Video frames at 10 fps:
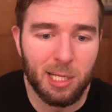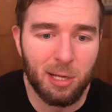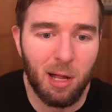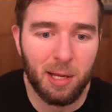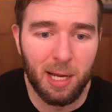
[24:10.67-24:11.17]
I
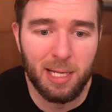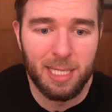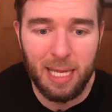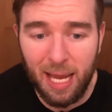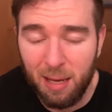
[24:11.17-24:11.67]
saw like a
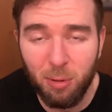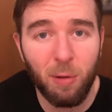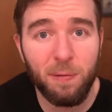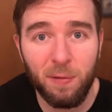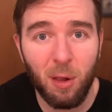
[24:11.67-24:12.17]

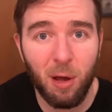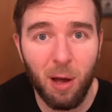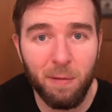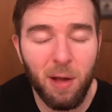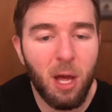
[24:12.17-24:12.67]
table
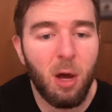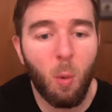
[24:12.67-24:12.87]
full of